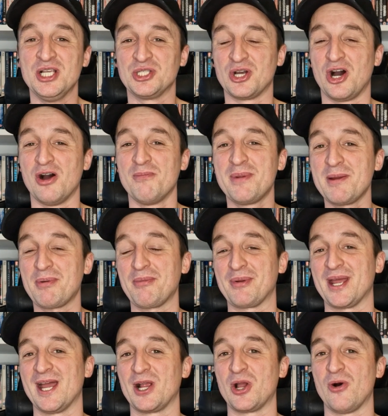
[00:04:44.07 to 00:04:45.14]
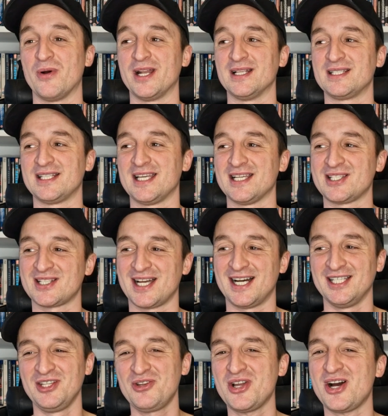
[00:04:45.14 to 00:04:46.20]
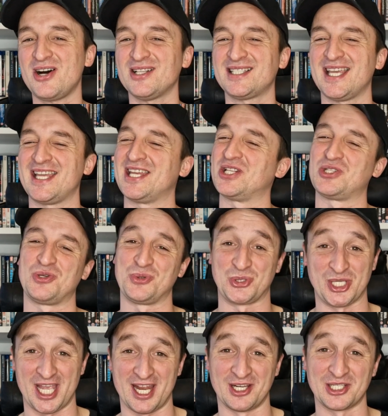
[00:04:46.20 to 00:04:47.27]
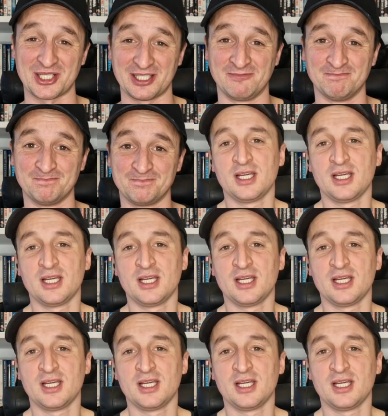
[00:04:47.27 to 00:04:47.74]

So be prepared going into this that you can't take it too seriously.